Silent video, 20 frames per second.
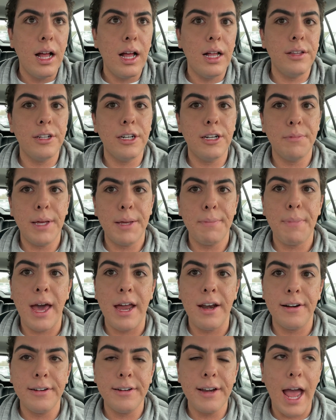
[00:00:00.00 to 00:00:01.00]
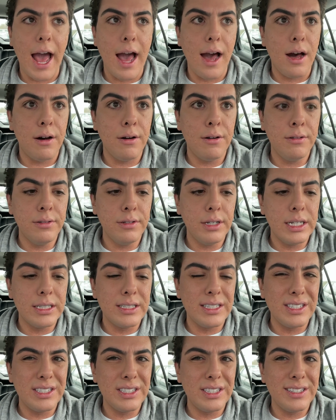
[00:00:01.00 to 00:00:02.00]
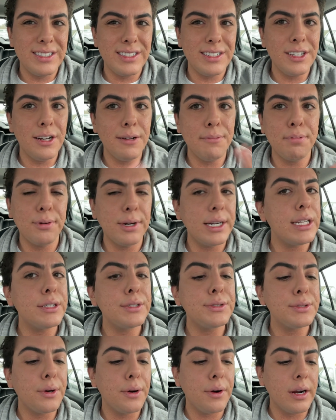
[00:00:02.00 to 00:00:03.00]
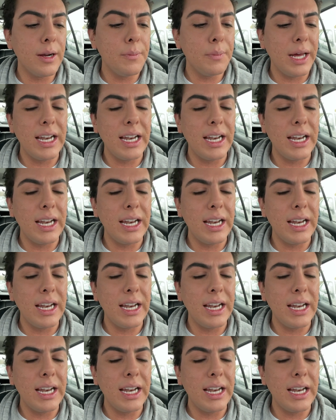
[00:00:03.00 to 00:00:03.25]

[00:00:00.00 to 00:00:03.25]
a little bit better now. It's still pretty sore,